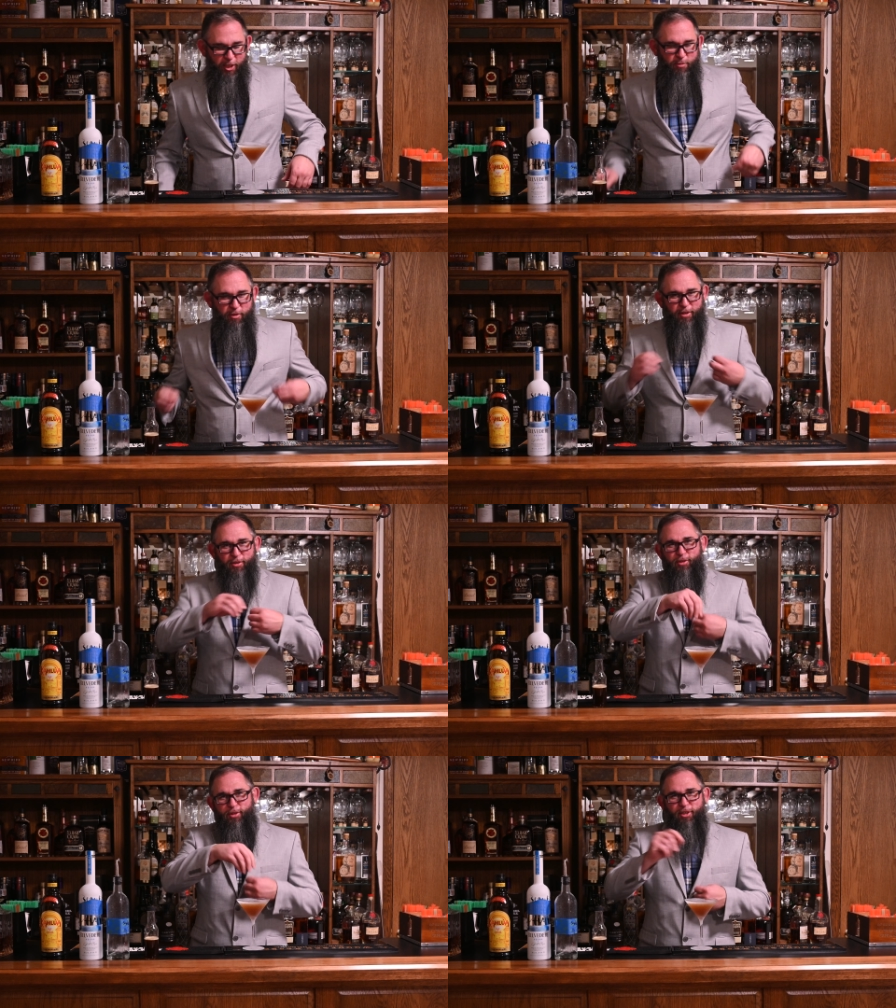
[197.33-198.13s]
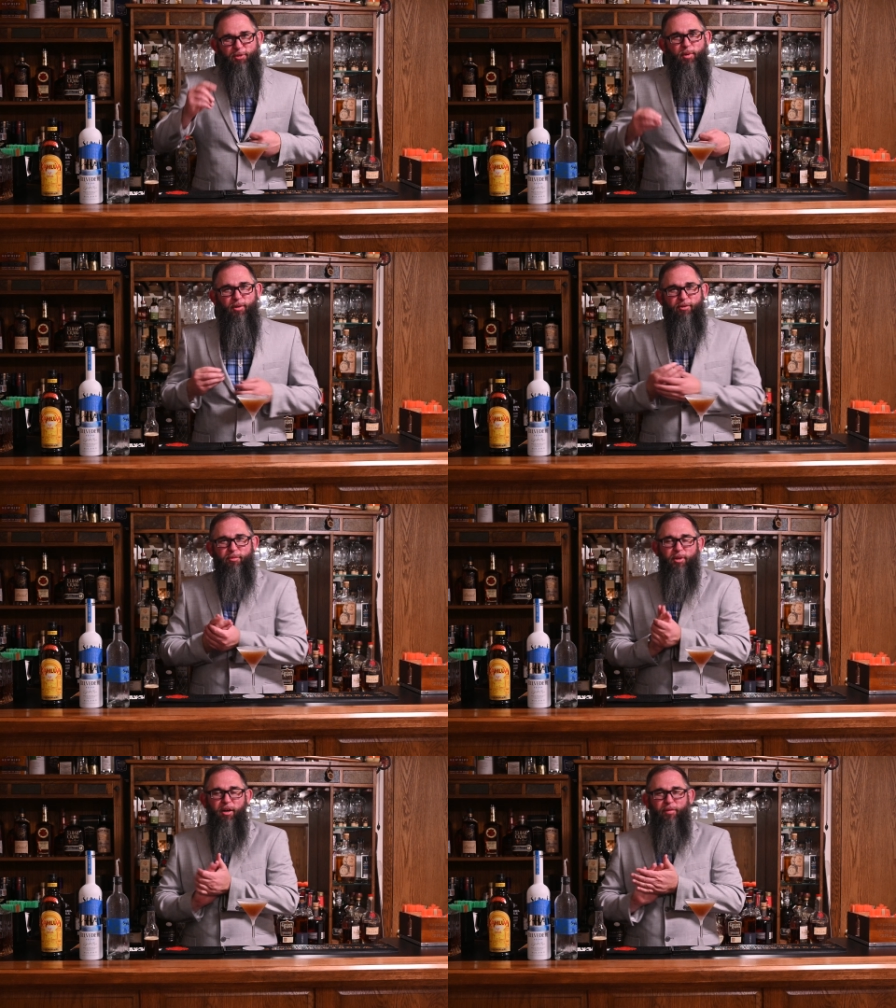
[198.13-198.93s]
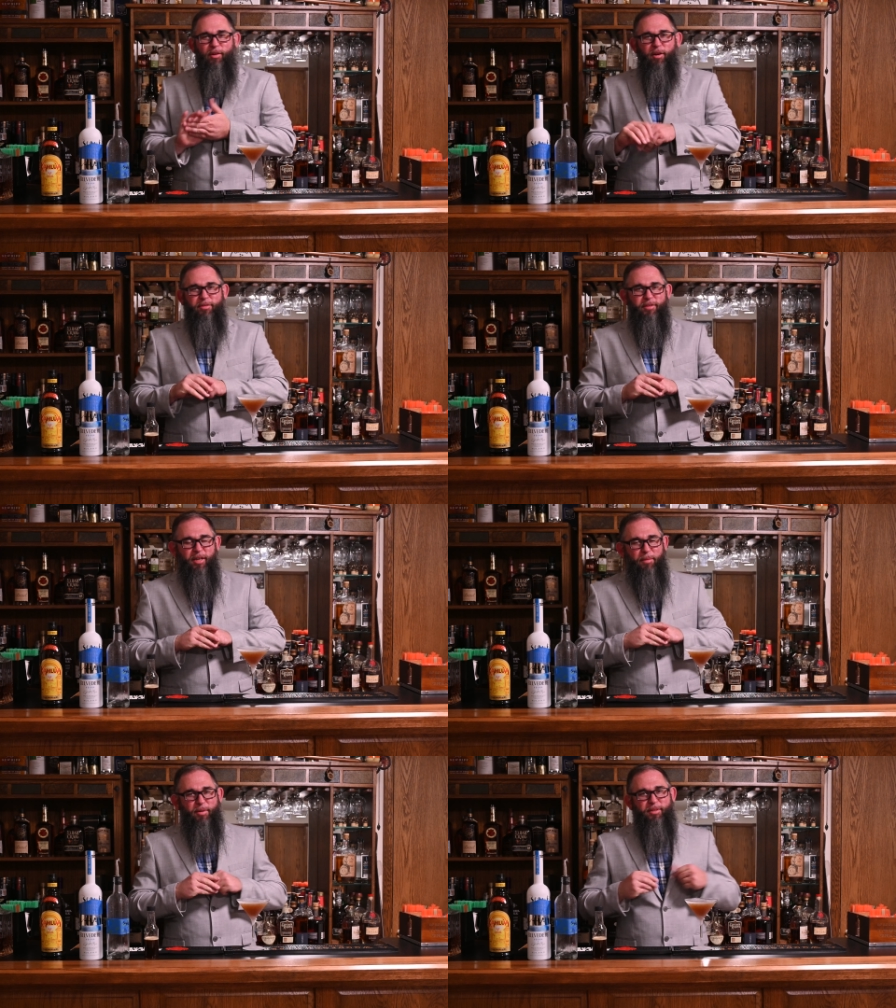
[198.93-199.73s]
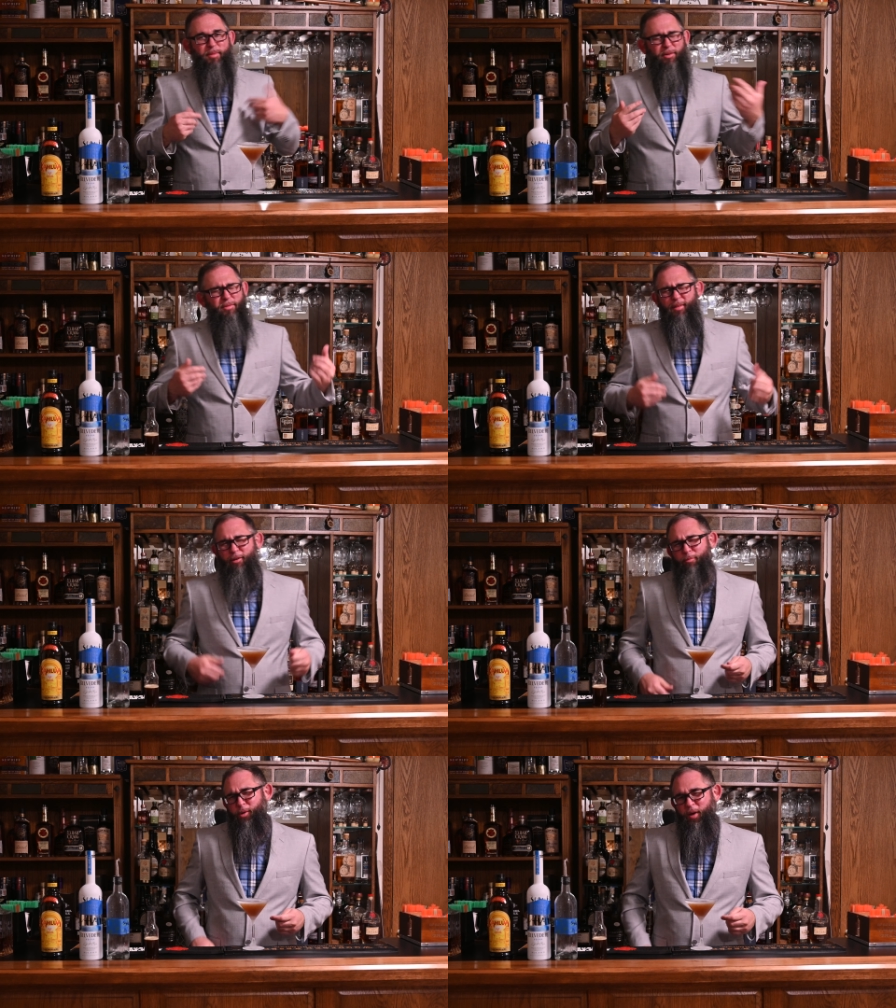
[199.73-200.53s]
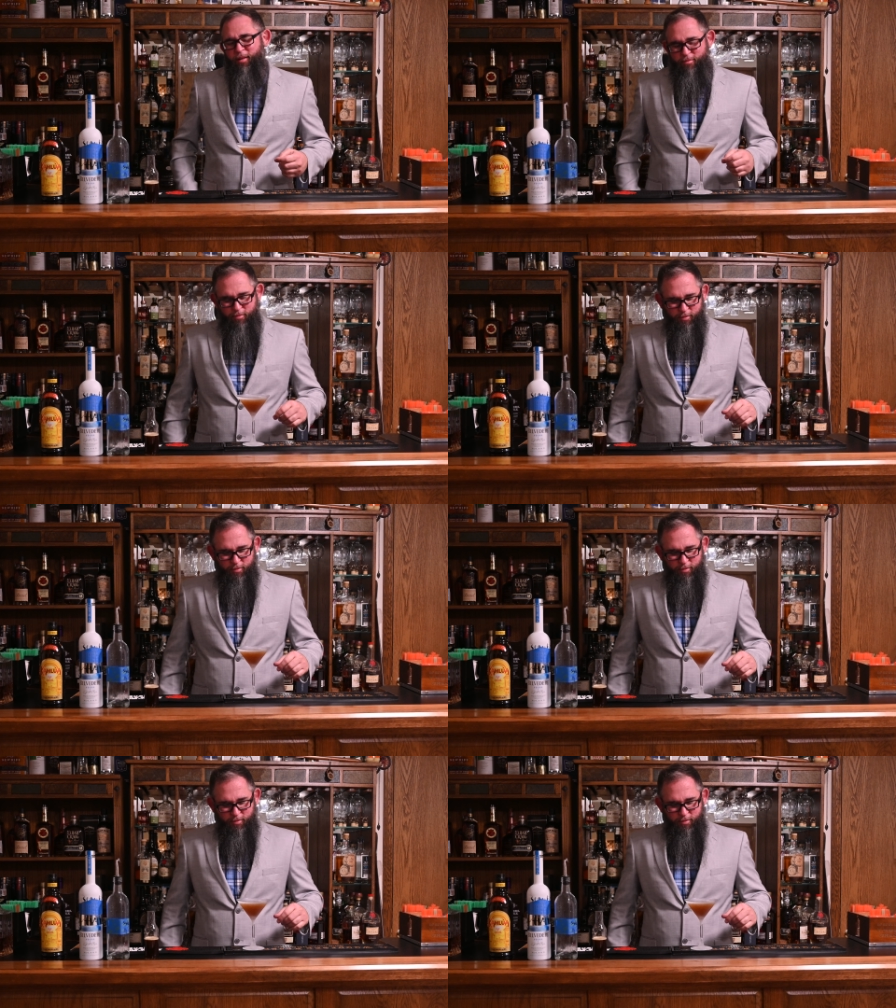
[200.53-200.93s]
I suppose I could just sprinkle some coffee across the top, except I don't think that would be great.